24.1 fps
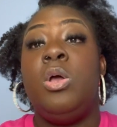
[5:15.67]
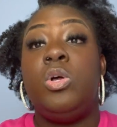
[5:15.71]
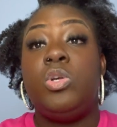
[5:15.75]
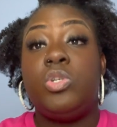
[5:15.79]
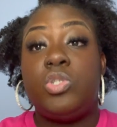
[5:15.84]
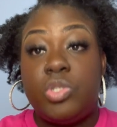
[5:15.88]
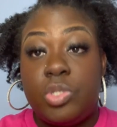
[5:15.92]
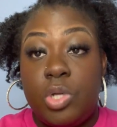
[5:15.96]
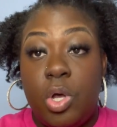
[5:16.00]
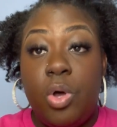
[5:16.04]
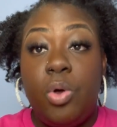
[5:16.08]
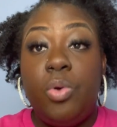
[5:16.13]

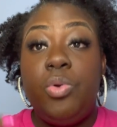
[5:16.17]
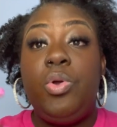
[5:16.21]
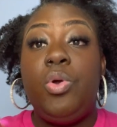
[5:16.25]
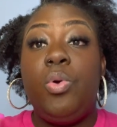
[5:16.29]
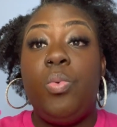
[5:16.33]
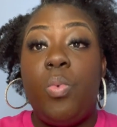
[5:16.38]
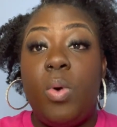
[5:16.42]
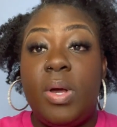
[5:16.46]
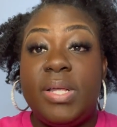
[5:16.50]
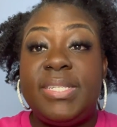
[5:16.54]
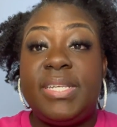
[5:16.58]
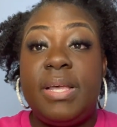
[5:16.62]
So you
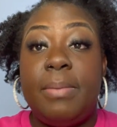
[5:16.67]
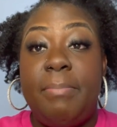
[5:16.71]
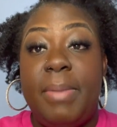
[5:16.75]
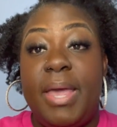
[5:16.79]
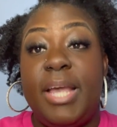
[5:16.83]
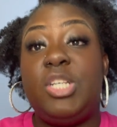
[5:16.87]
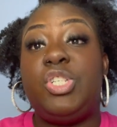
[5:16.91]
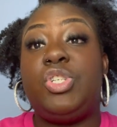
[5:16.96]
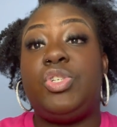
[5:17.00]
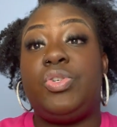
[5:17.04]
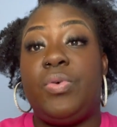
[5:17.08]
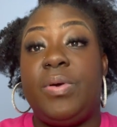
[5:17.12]
want to
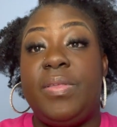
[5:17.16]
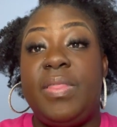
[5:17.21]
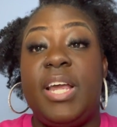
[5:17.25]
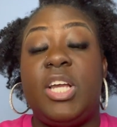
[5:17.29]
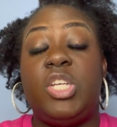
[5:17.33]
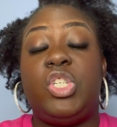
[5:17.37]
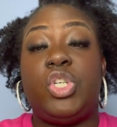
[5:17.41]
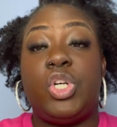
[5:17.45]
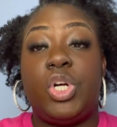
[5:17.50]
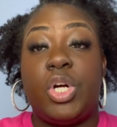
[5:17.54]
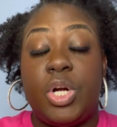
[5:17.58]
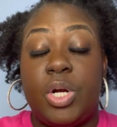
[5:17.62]
make sure
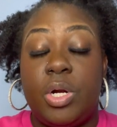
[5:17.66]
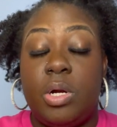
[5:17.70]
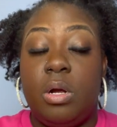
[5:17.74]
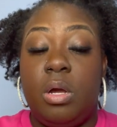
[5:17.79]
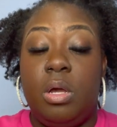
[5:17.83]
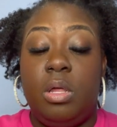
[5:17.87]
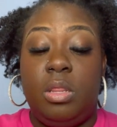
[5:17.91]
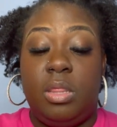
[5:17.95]
that your